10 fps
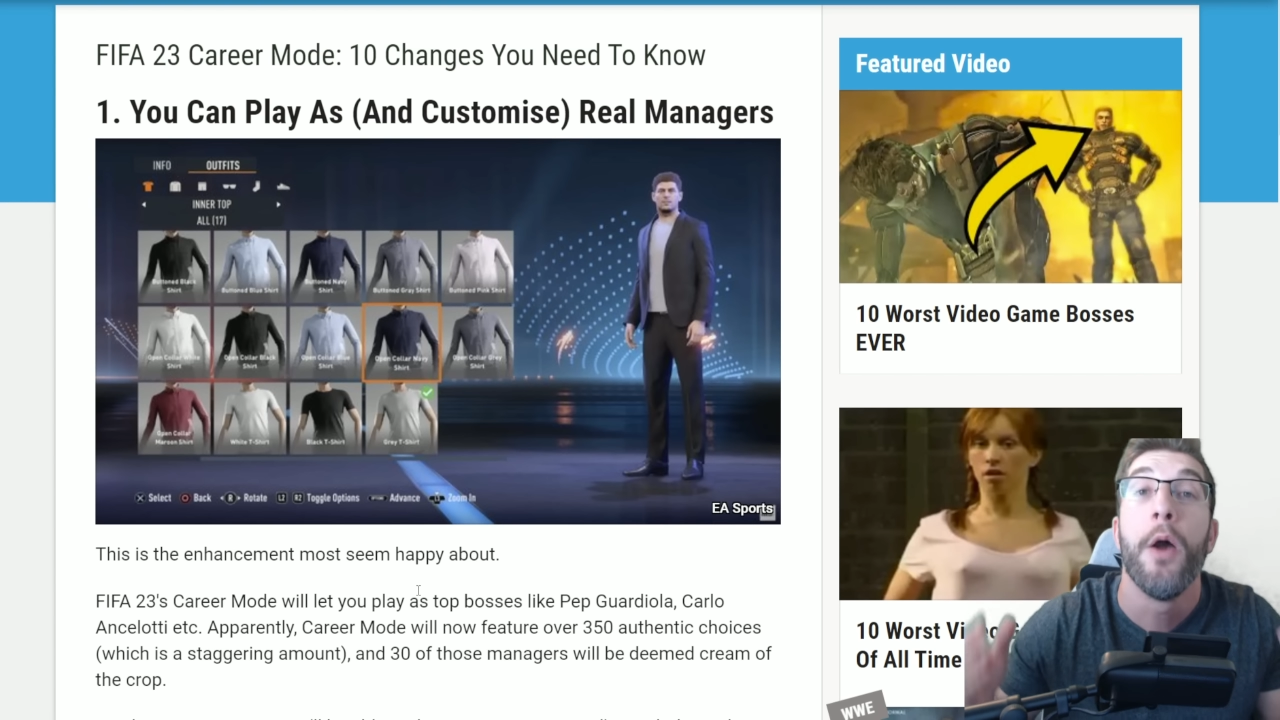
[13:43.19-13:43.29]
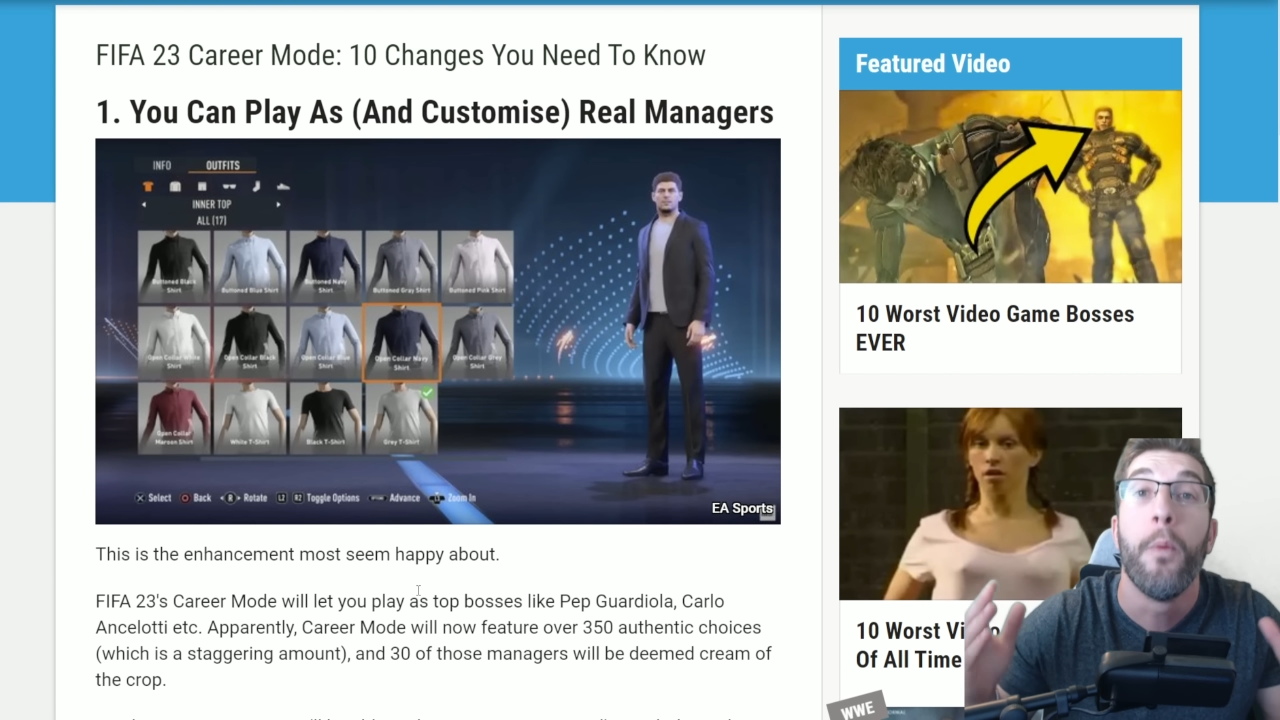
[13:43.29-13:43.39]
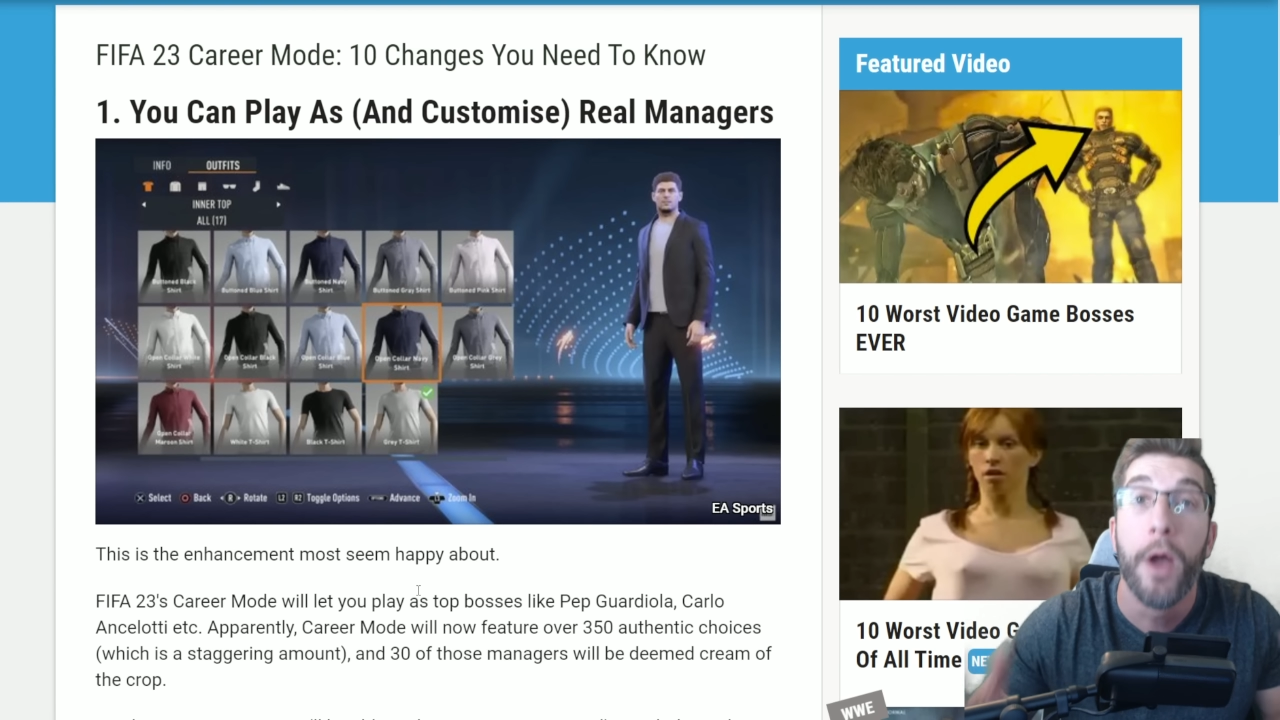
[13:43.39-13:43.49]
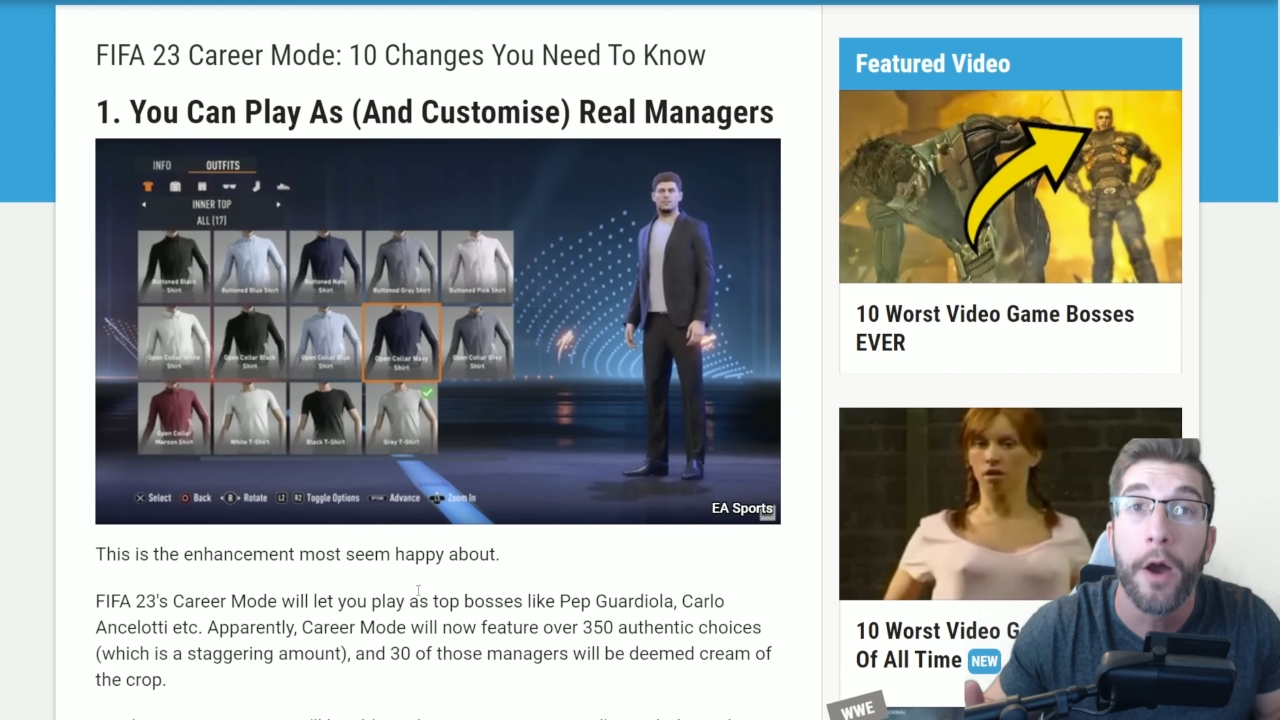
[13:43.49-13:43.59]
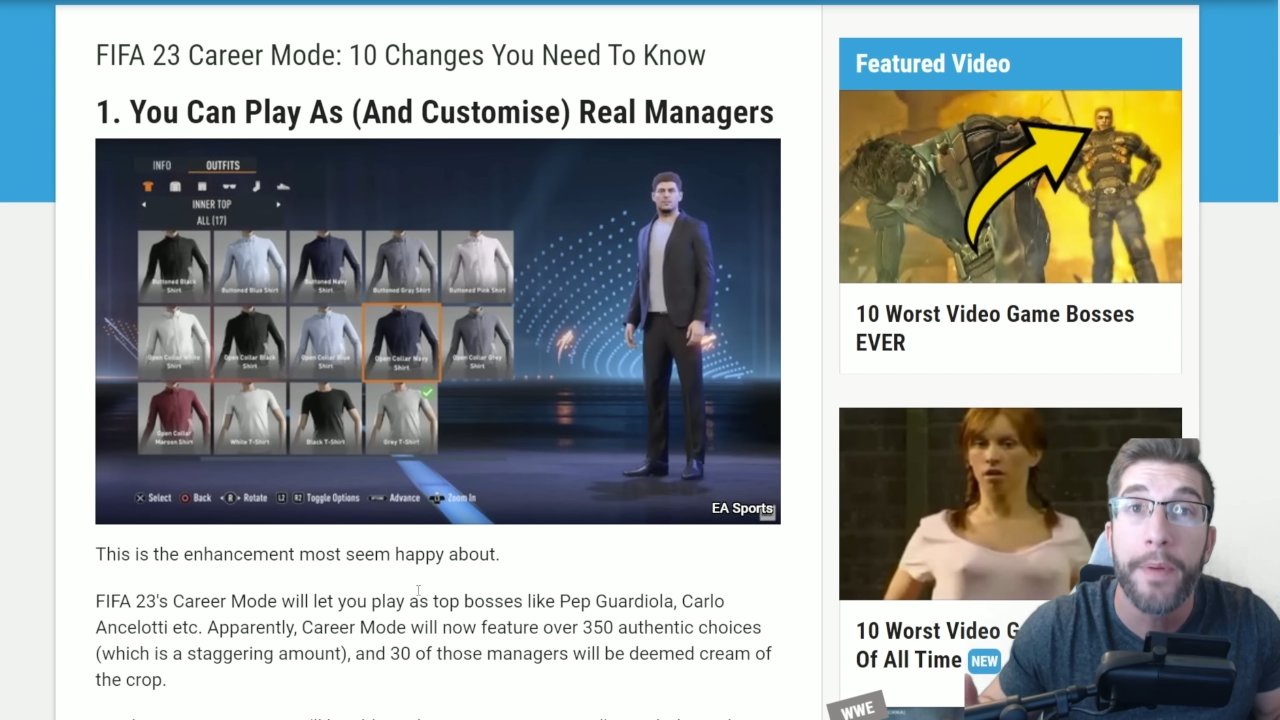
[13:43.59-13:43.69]

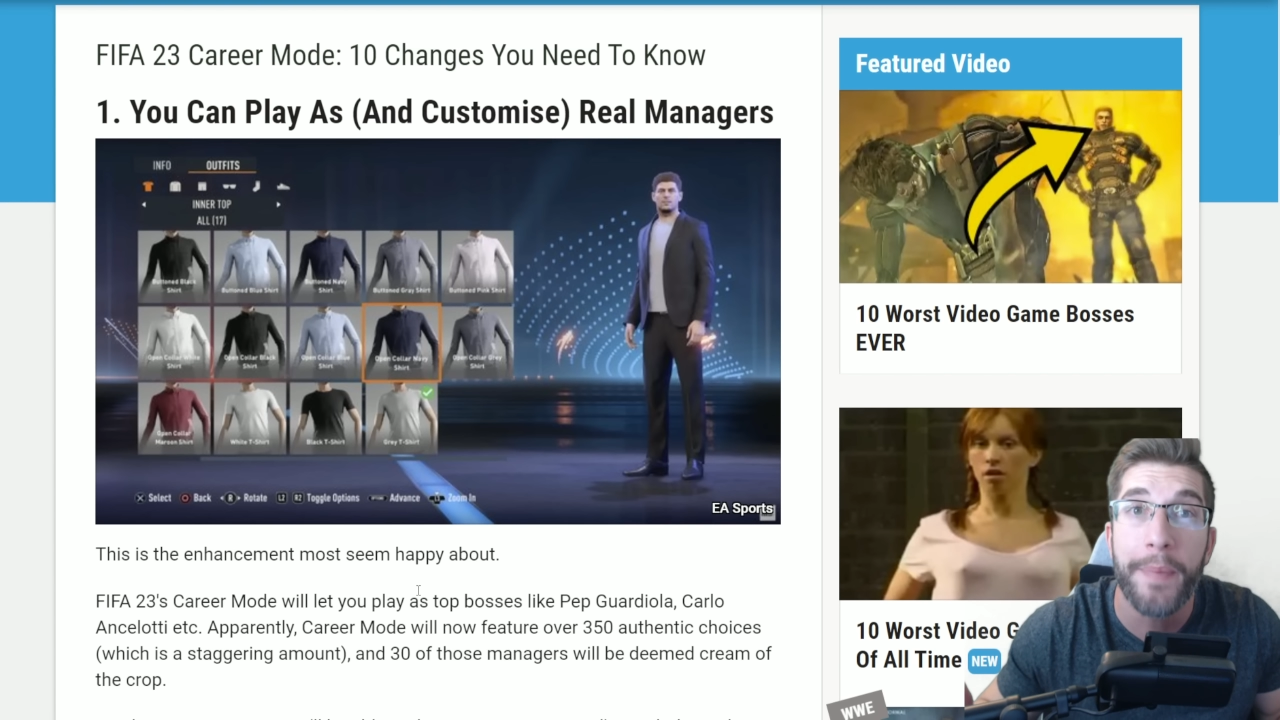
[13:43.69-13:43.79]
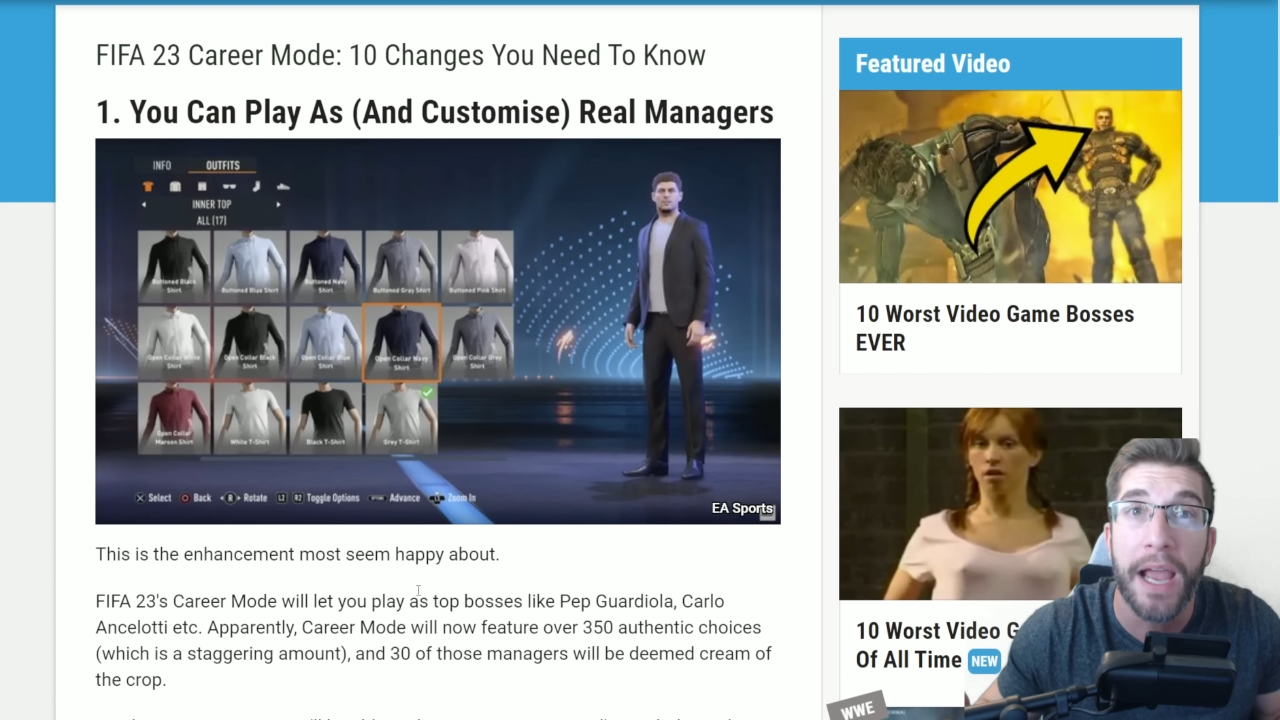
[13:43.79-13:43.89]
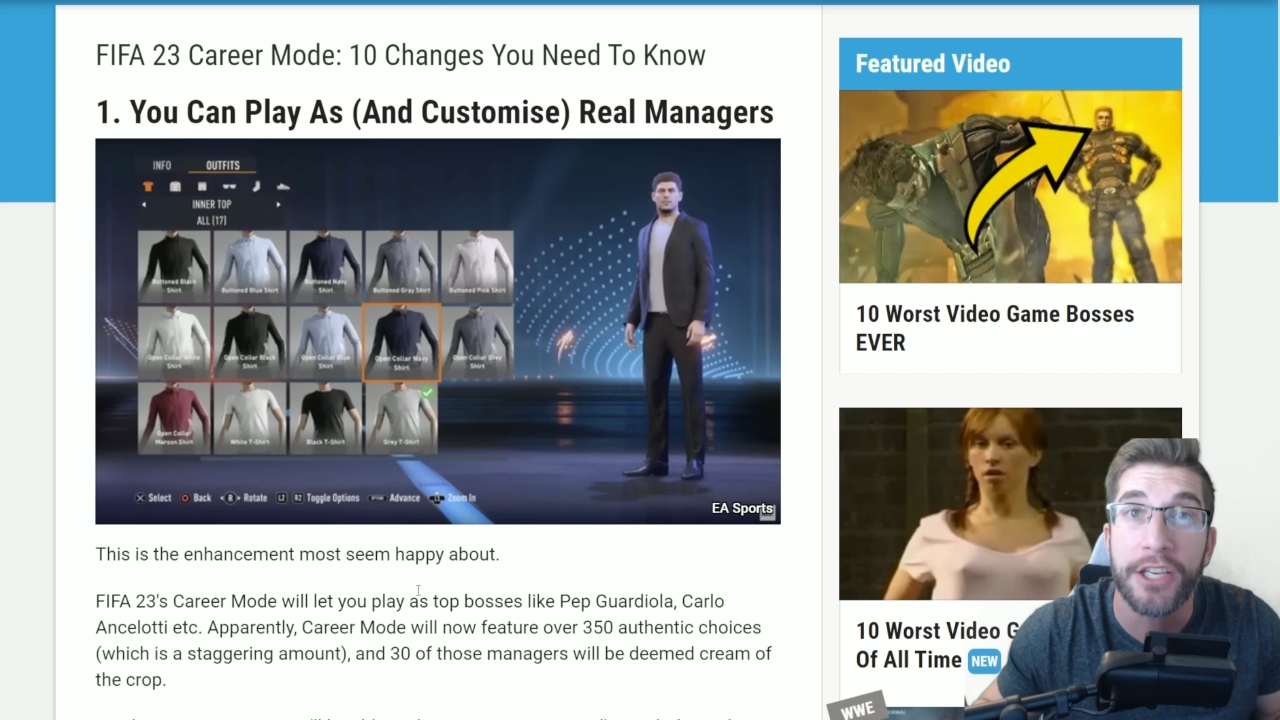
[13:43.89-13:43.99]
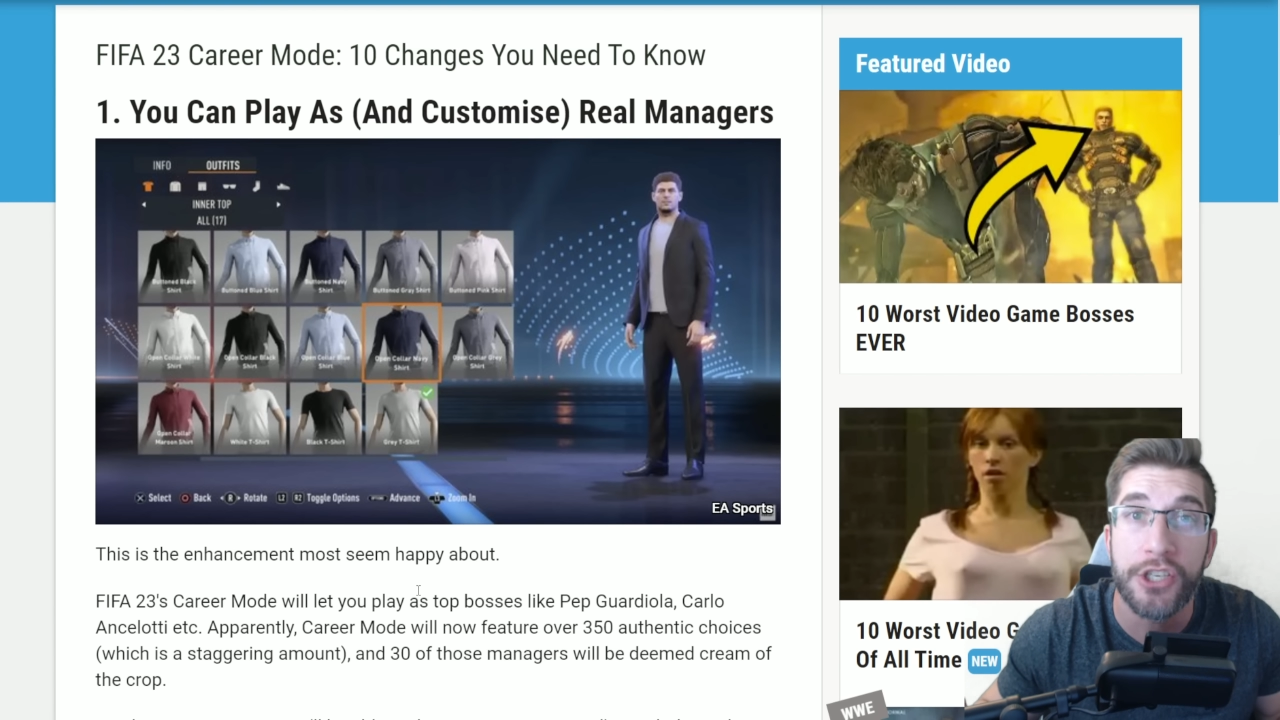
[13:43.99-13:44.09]
we'll be back